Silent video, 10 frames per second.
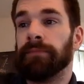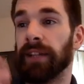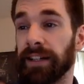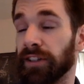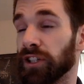
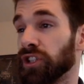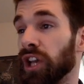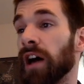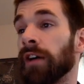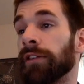Like, there's
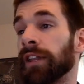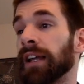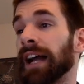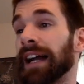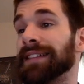nothing
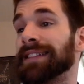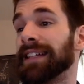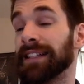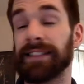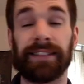I can say
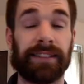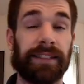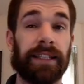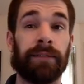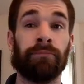against this
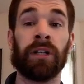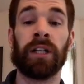team.